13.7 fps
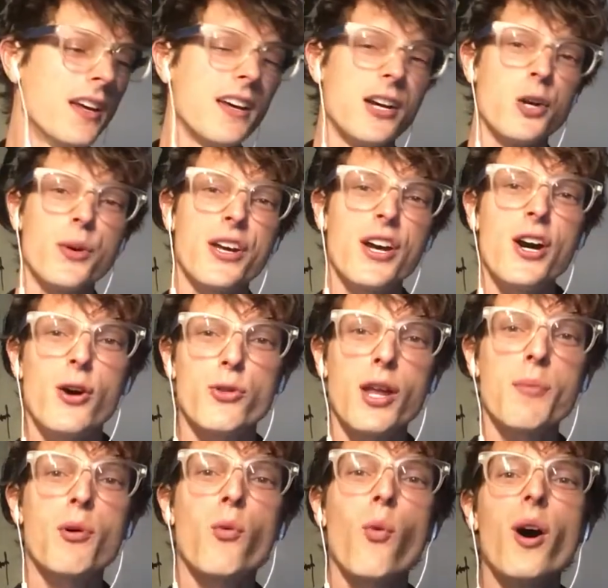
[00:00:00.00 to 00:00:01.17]
here we go.
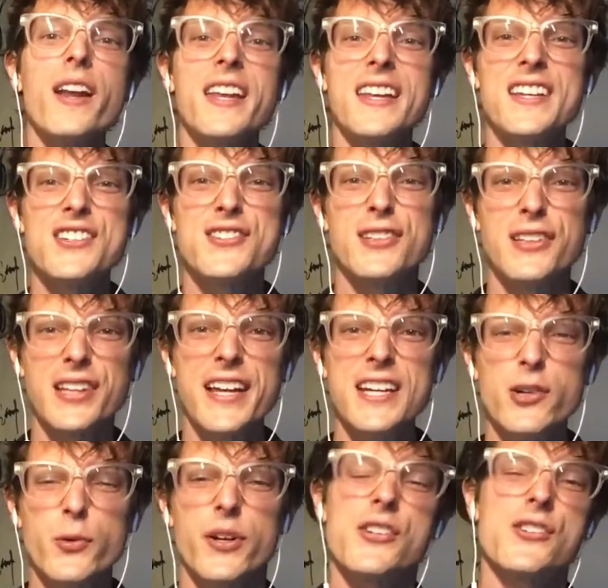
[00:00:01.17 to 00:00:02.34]
Number one is the
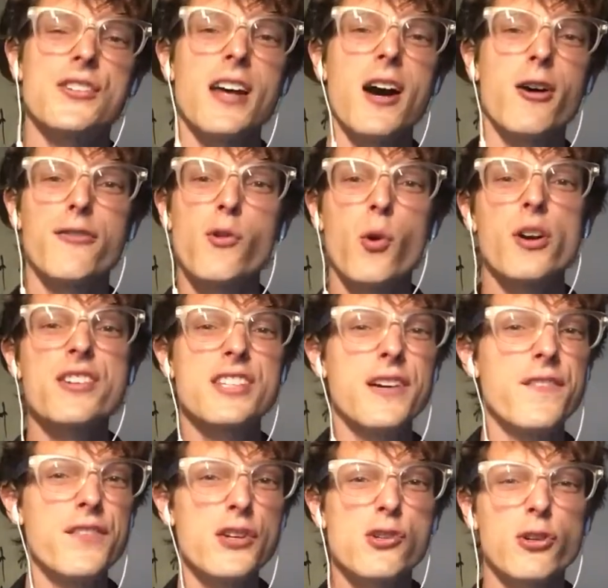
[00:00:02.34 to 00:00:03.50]
language. Now, of course, the
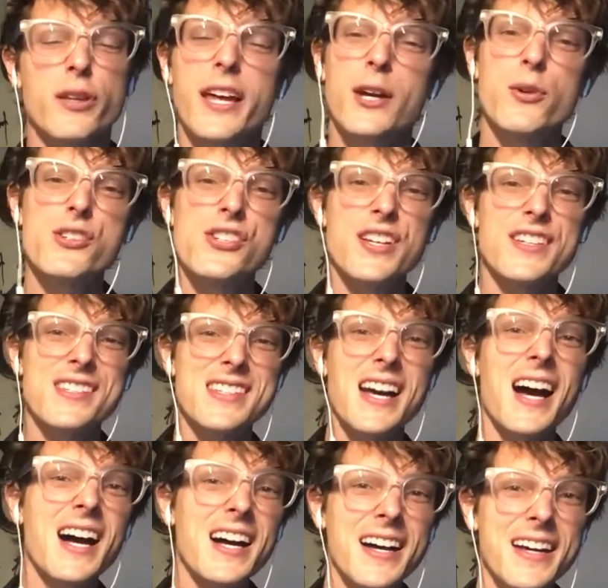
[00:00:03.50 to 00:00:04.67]
official language is
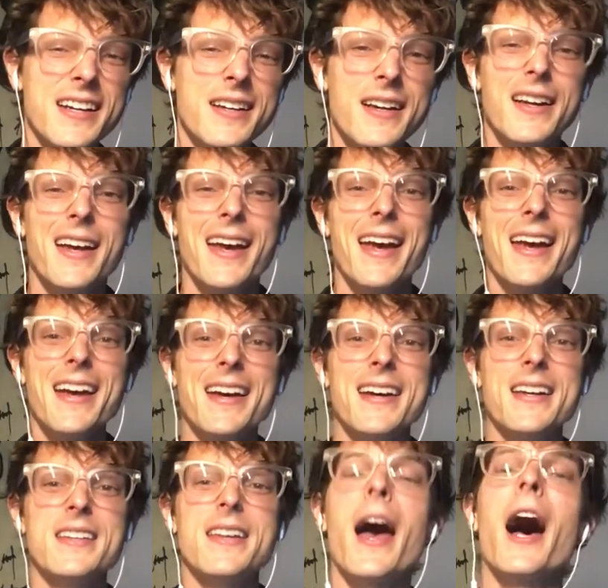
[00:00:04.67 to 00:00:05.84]
Thai.
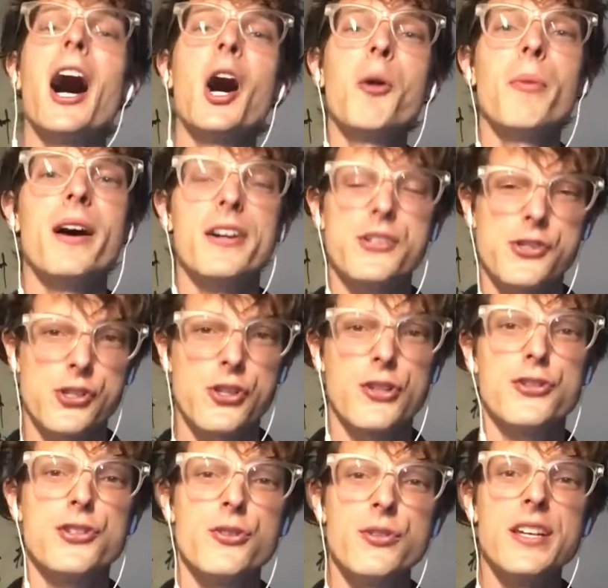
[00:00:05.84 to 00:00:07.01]
And how much
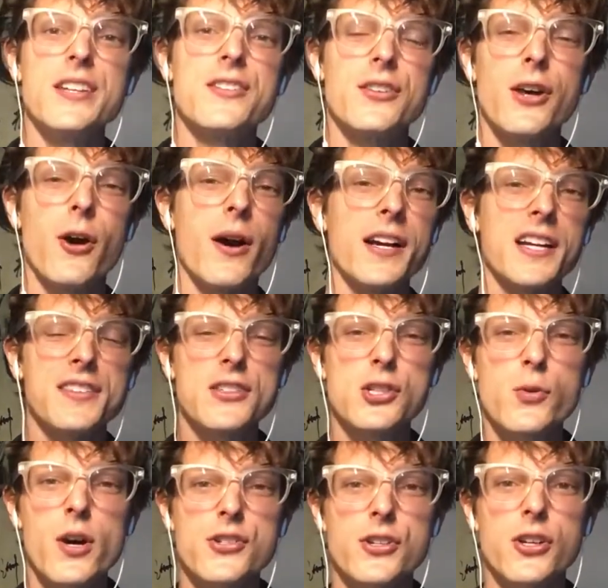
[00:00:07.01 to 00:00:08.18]
do you need to know? I get this
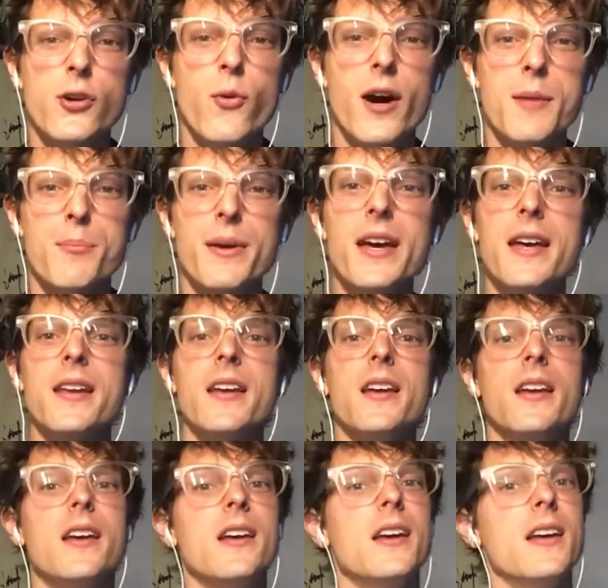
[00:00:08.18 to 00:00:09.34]
question quite a bit.
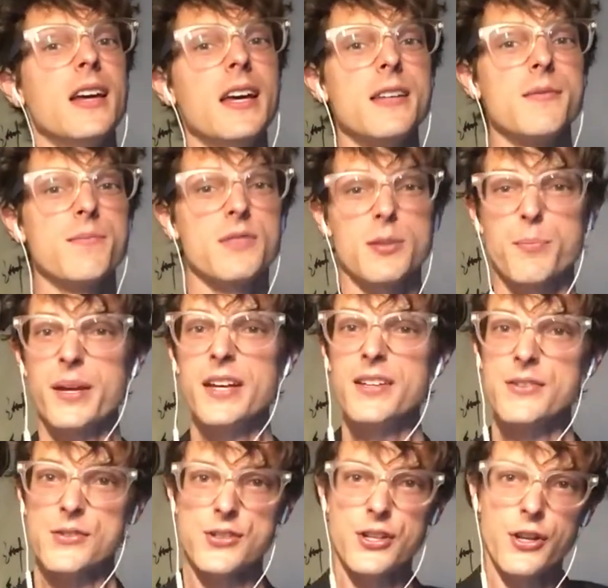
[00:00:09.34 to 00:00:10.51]
It
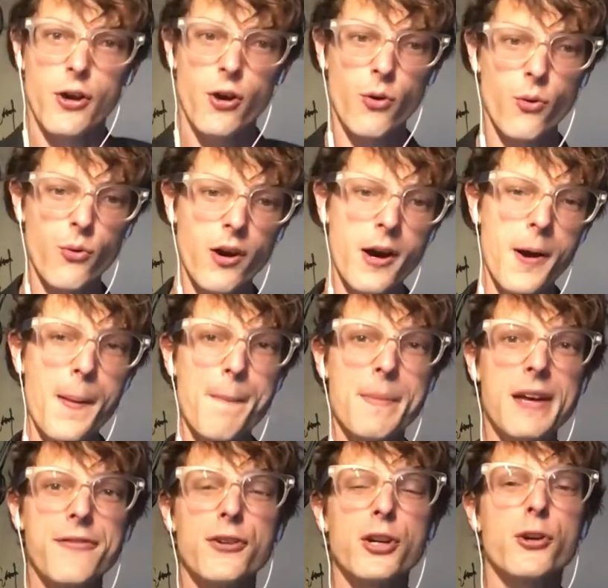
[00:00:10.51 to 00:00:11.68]
depends, you know,
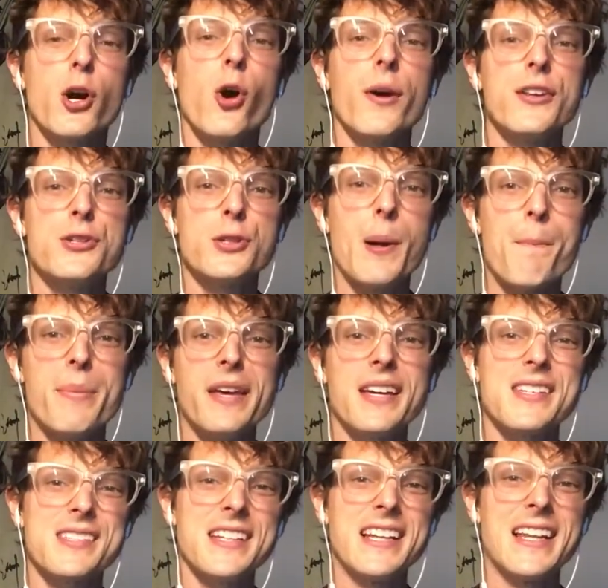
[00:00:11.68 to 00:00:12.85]
if you're going to a big
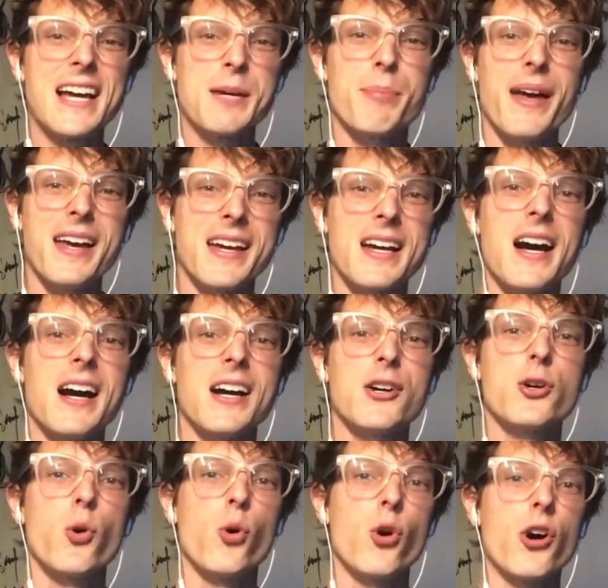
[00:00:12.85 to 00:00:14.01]
city like
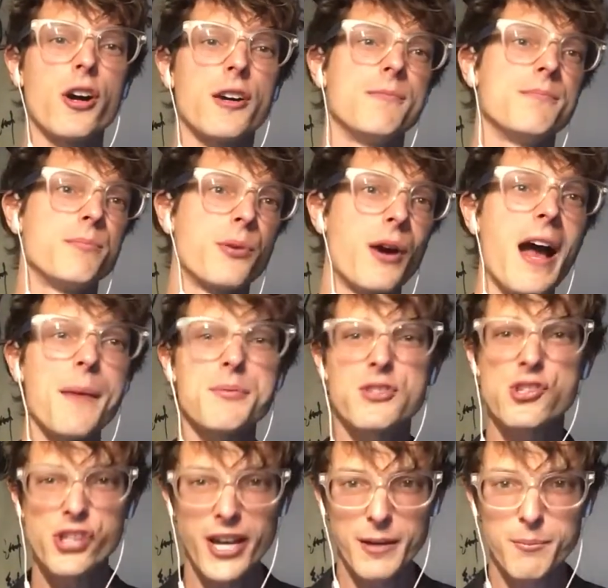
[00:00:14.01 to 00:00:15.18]
Bangkok or perhaps in
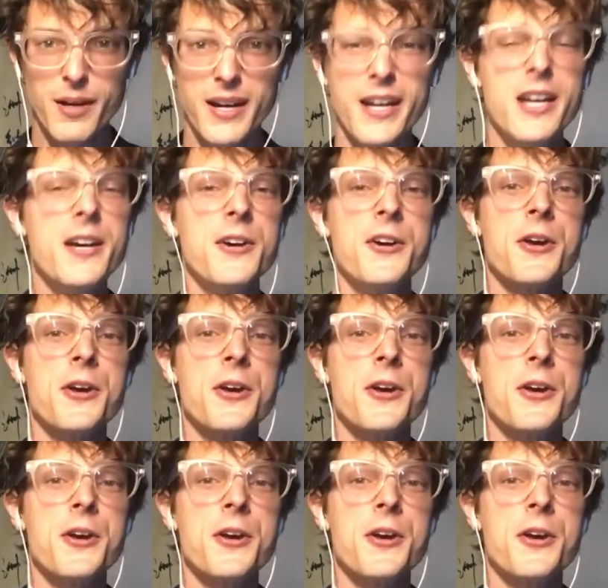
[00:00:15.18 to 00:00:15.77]
Chiang Mai,